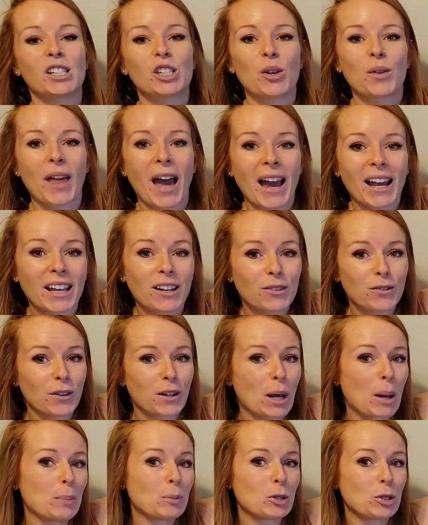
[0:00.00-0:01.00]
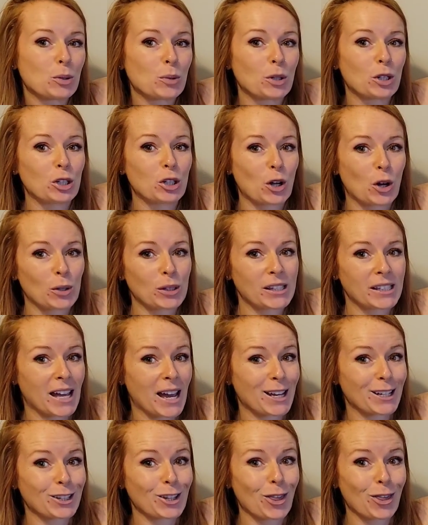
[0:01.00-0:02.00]
So that can fit up to an adult
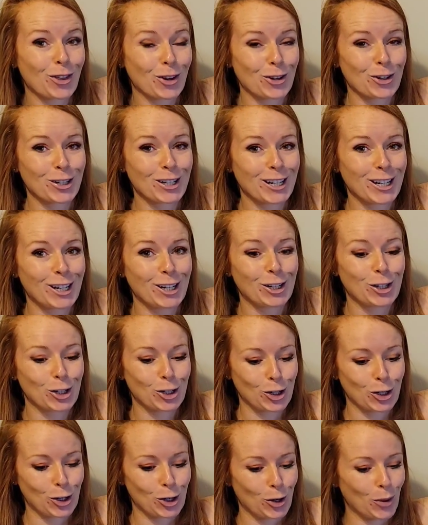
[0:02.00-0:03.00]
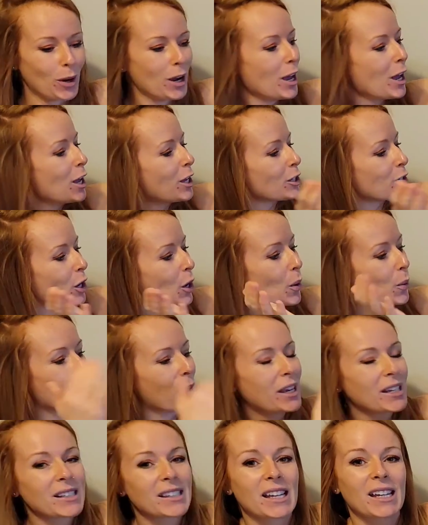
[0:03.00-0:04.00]
size 13 shoe. So
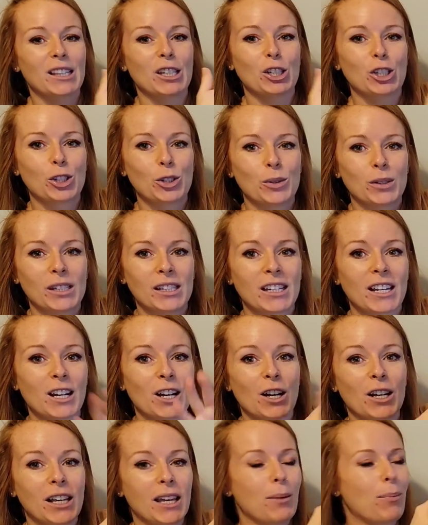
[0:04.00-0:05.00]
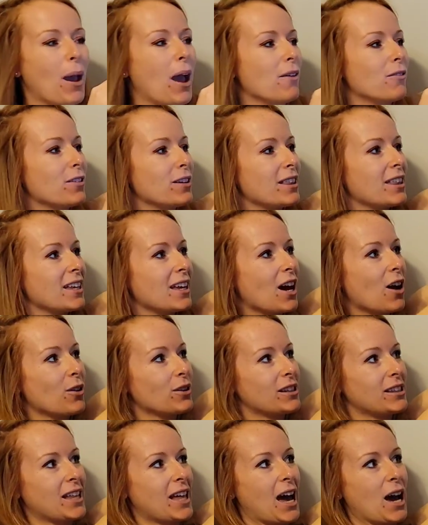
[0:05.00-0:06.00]
we can slide the shoes in there, keep everything
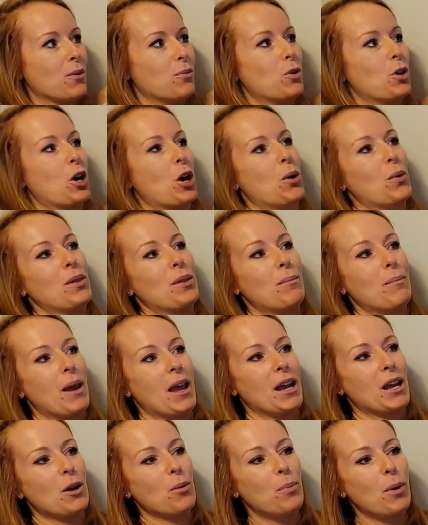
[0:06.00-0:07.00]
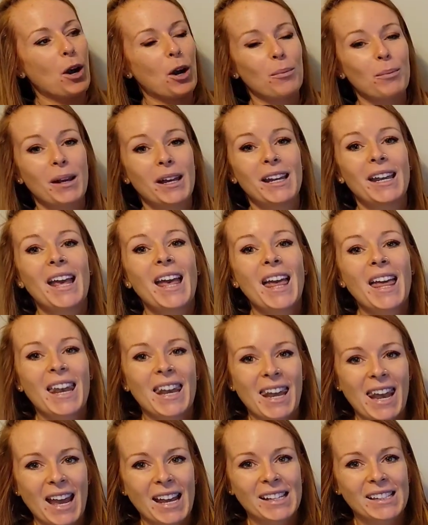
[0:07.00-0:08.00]
else that will go in the main compartment
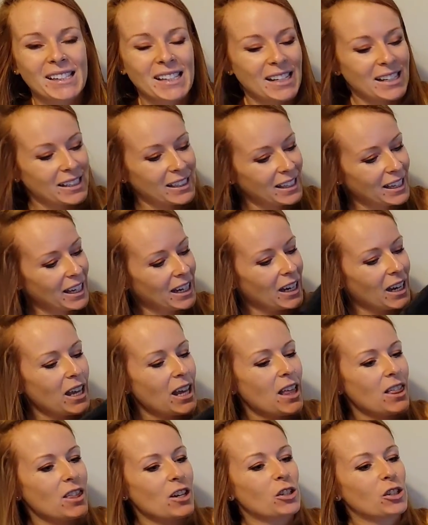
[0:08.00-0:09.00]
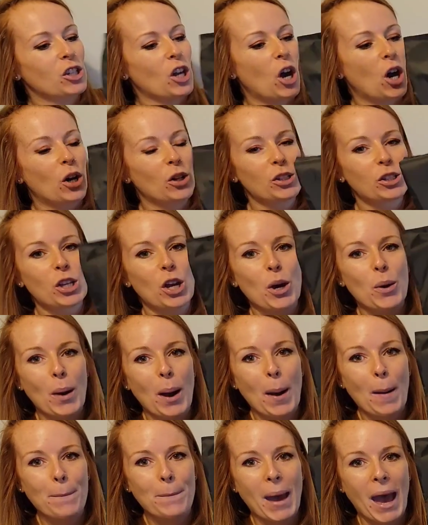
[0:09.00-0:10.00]
nice and clean. There's also
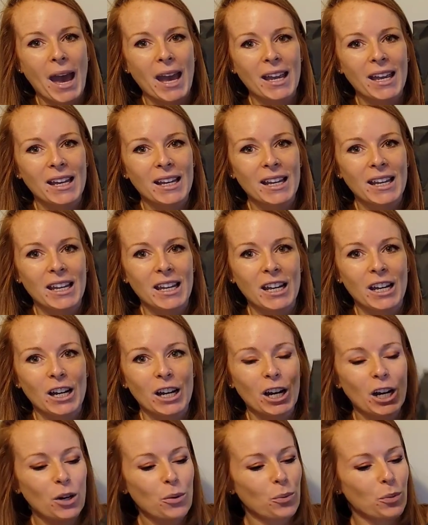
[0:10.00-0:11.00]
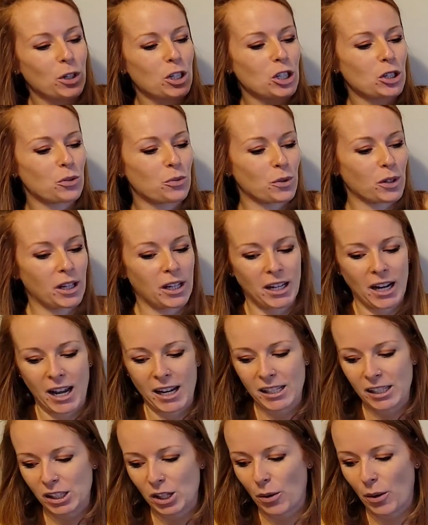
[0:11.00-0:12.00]
a bag in here, which is really
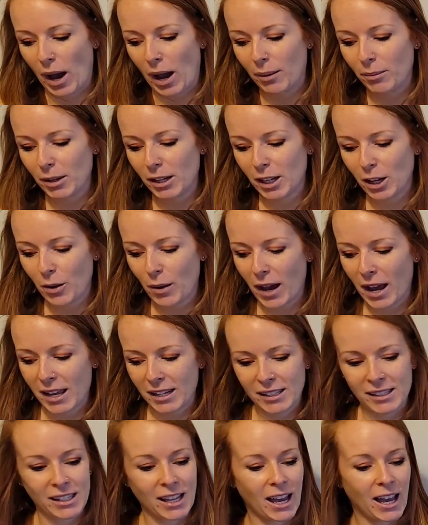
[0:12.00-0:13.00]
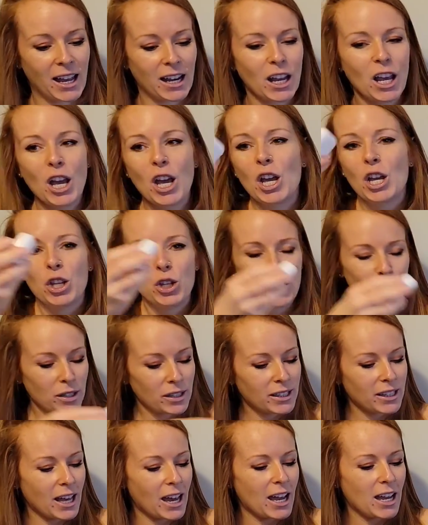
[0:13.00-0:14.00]
nice. So I'm gonna go ahead and slide, you
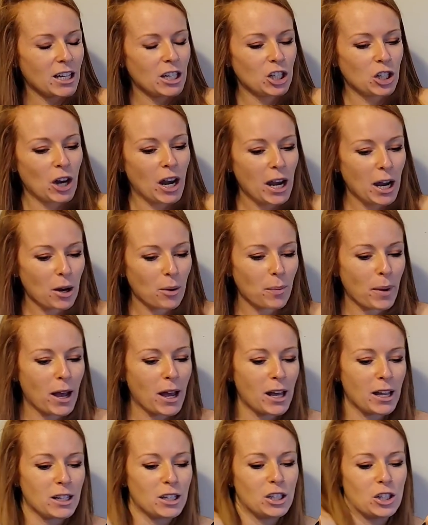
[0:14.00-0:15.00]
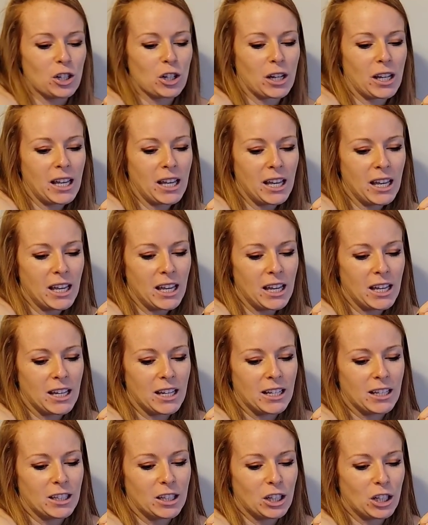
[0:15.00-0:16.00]
can slide your earbuds, your
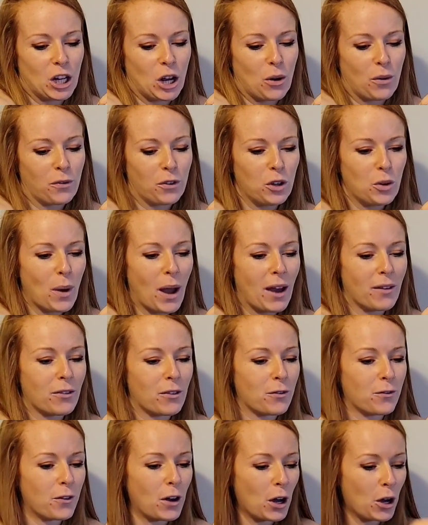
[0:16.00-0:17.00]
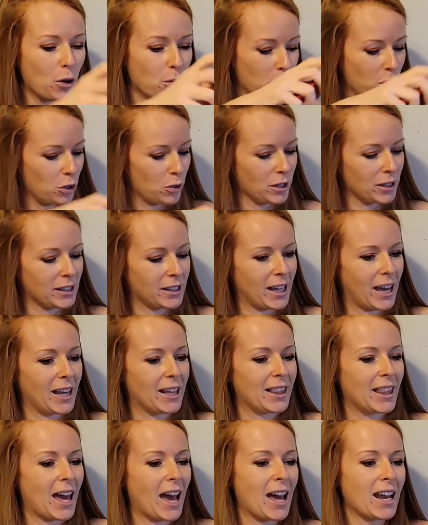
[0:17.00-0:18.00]
keys, you know, if you have a phone, you can
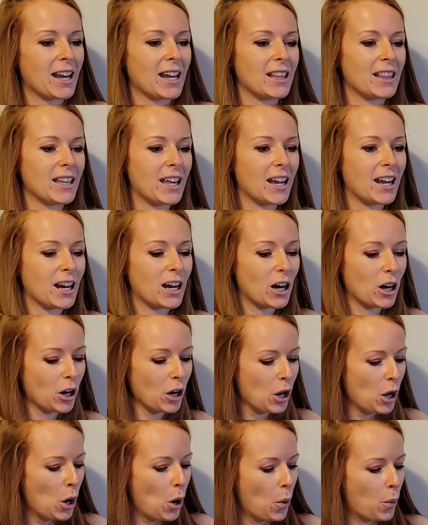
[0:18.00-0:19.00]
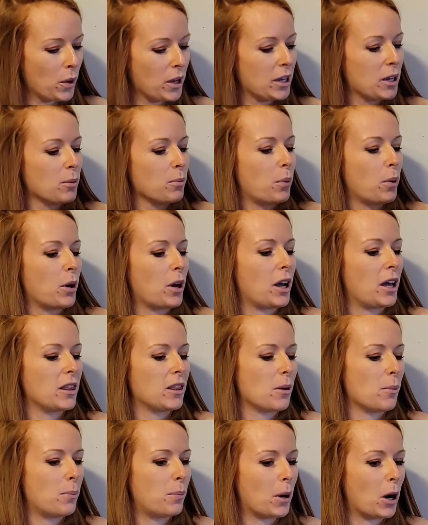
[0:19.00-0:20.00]
slide that in there. We can put
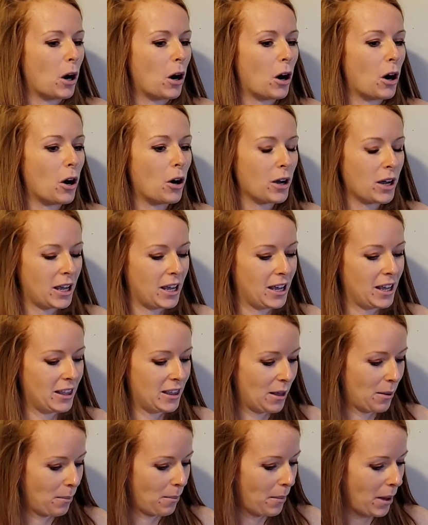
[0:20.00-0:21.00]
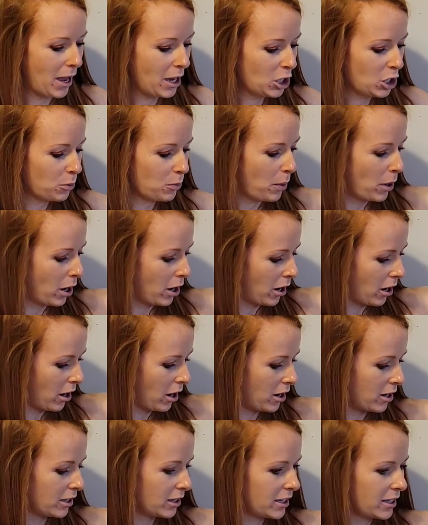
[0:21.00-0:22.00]
the ball in the mesh
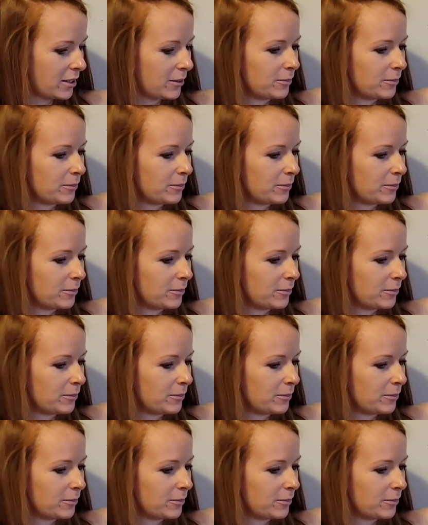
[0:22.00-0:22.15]
part.